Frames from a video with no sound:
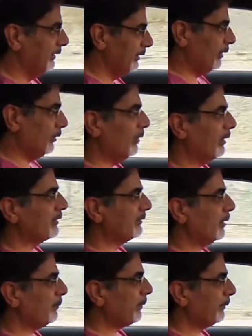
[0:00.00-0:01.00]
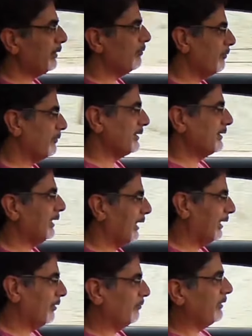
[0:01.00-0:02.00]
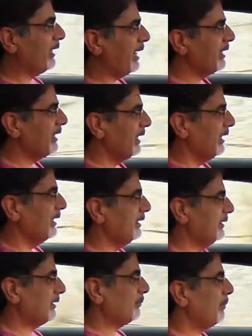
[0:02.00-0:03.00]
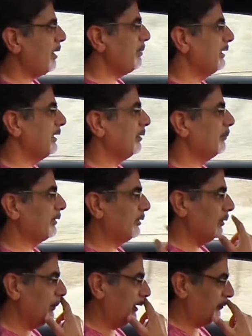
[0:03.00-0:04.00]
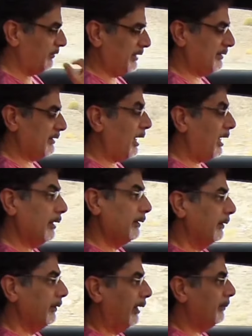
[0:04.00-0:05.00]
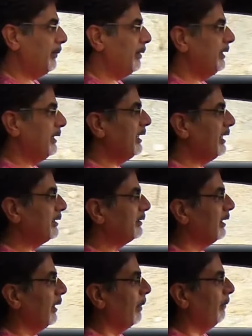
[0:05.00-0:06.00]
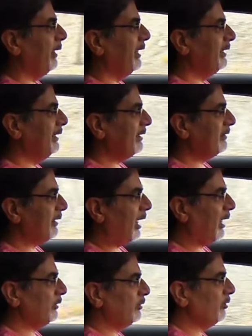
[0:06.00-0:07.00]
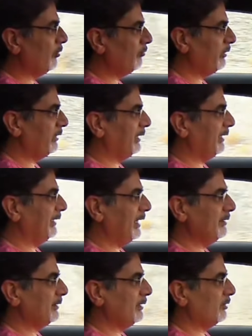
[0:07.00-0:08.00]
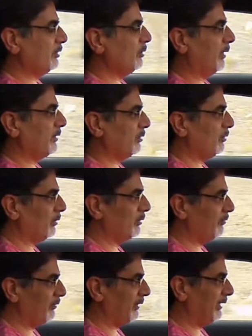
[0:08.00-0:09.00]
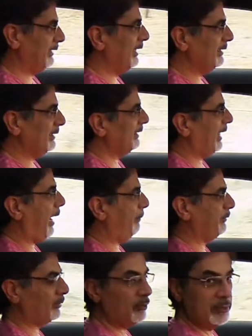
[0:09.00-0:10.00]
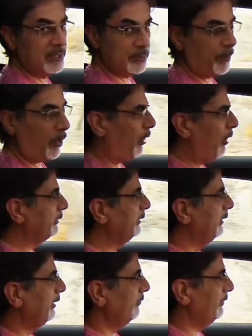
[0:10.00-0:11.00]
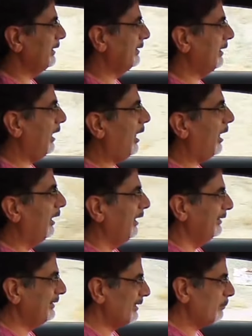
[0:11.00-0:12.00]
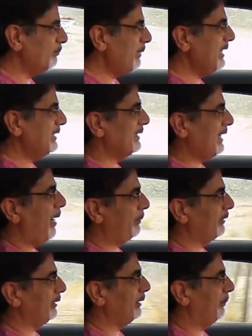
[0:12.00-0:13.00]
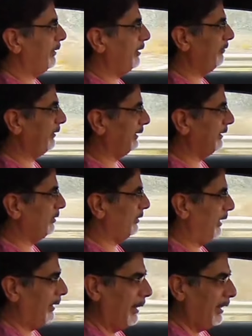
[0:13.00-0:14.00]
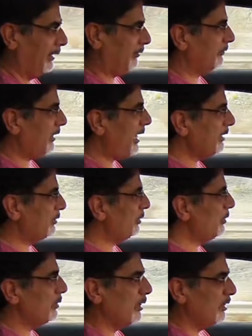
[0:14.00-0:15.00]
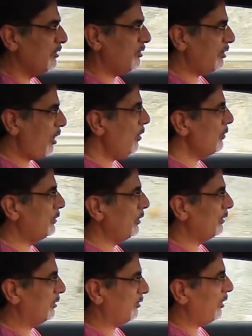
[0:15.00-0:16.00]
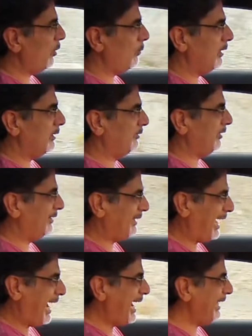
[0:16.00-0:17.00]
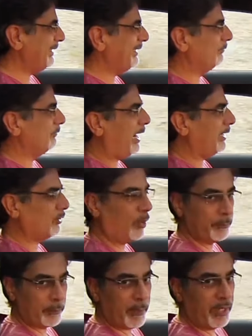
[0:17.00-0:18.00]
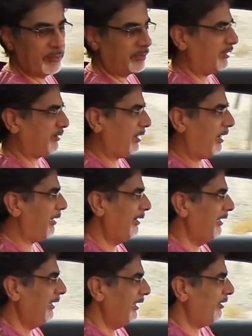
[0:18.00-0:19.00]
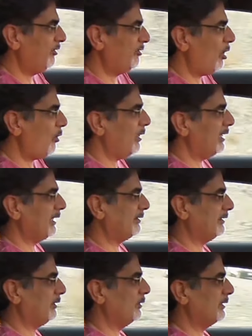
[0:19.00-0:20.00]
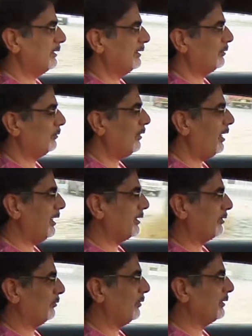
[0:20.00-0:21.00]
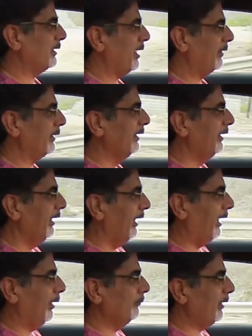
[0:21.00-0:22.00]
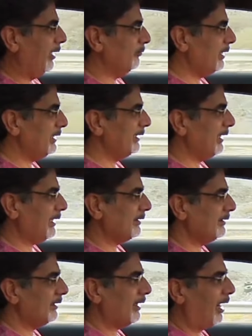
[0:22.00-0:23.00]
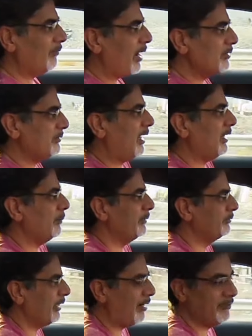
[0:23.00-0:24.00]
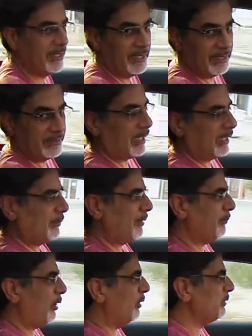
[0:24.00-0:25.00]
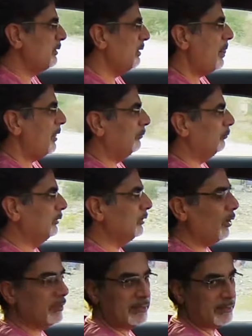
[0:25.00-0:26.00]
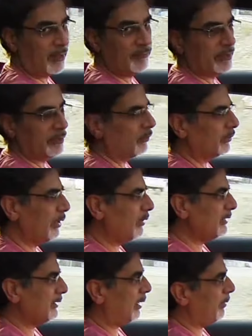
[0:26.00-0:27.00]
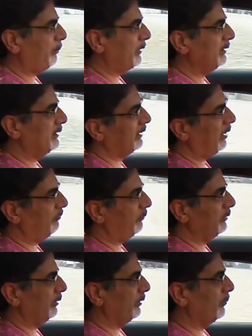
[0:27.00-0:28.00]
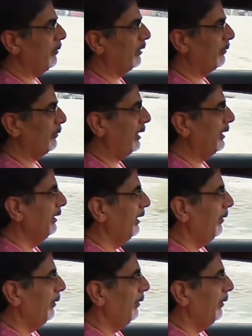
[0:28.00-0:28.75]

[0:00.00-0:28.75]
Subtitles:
You know, whereas some people have often said like the V8 is just maybe a little bit too much for this car, and maybe it is. But in this car, you don't feel that the engine is too much at all. You feel that the engine is absolutely spot on for this car, just mated absolutely perfectly to it. The ride too, so good, so well judged. The handling ride compromise on this car is so well executed, it's quite extraordinary. And really, like I said, around town I've been driving it in dynamic mode, no discomfort at all. The only time I put it into comfort was on the motorway.